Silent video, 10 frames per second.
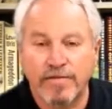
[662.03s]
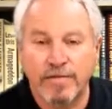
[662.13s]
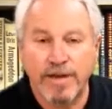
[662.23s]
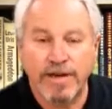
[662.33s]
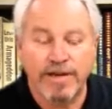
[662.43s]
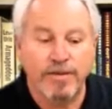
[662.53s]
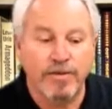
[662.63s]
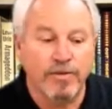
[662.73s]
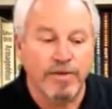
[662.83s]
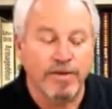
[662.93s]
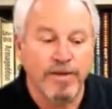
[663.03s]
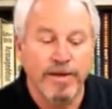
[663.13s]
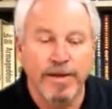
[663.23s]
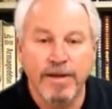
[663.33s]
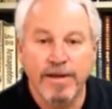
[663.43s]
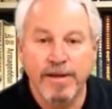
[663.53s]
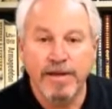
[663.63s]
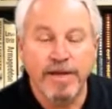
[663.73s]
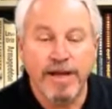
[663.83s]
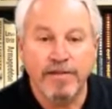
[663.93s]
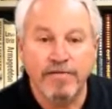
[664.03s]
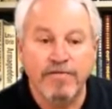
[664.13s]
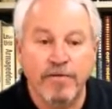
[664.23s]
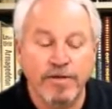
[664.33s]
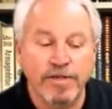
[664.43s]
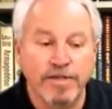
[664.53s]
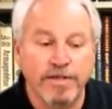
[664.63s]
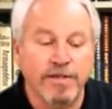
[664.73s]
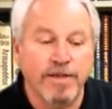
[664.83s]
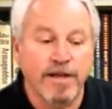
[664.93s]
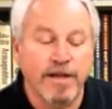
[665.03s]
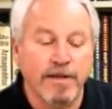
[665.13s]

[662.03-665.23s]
Hunt for Red October. He had the fortunate